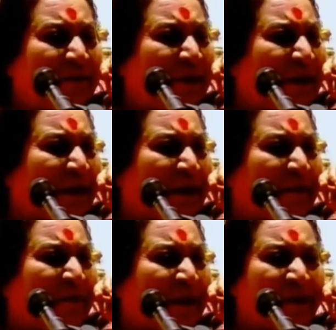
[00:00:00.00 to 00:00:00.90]
with me that
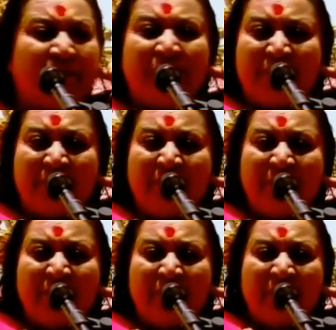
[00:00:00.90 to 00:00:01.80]
I'm rather forgiving.